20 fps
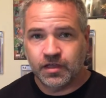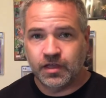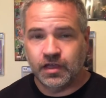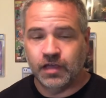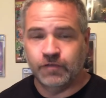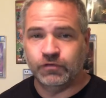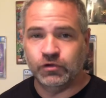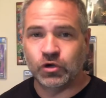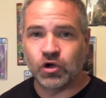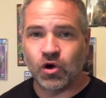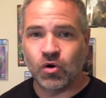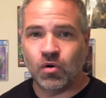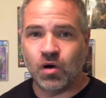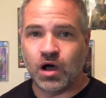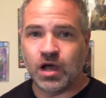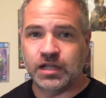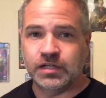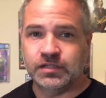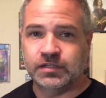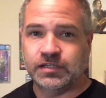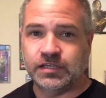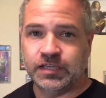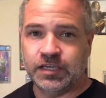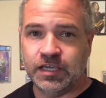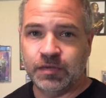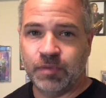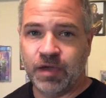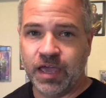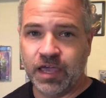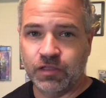if you go on to
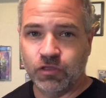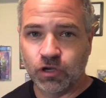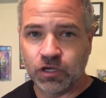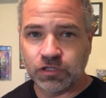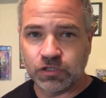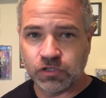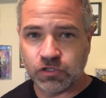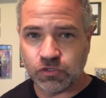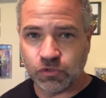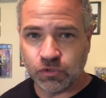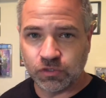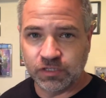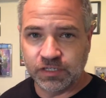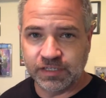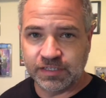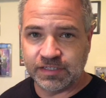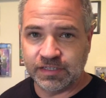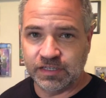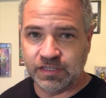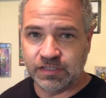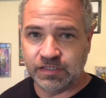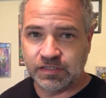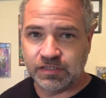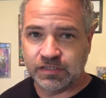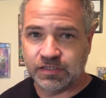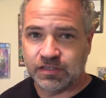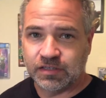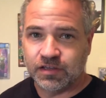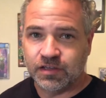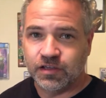eBay and look at the sold
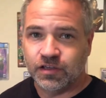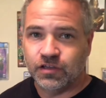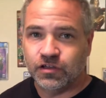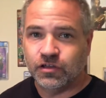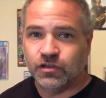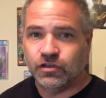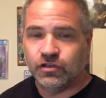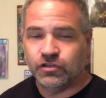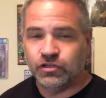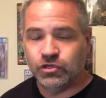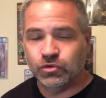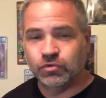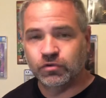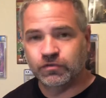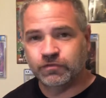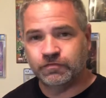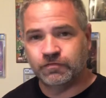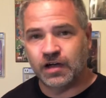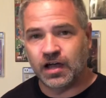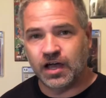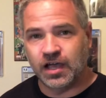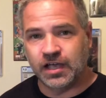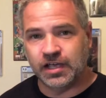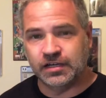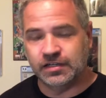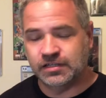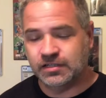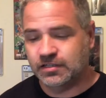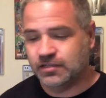listings, you will find